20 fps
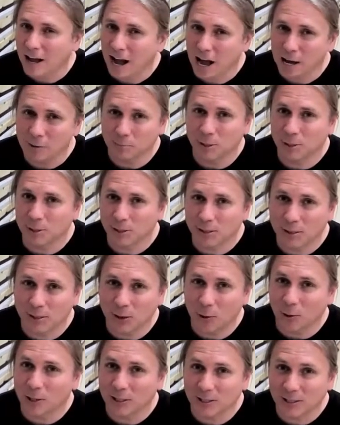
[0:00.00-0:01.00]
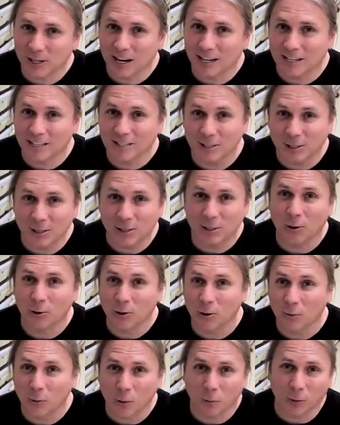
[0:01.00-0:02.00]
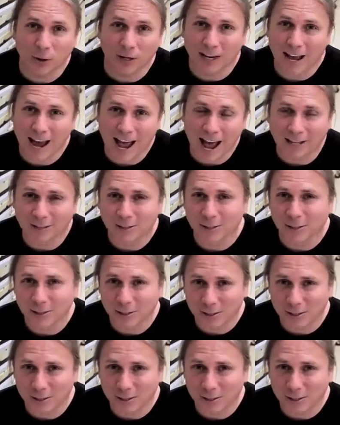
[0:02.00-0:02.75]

I'm just so excited to show you what we're gonna hatch this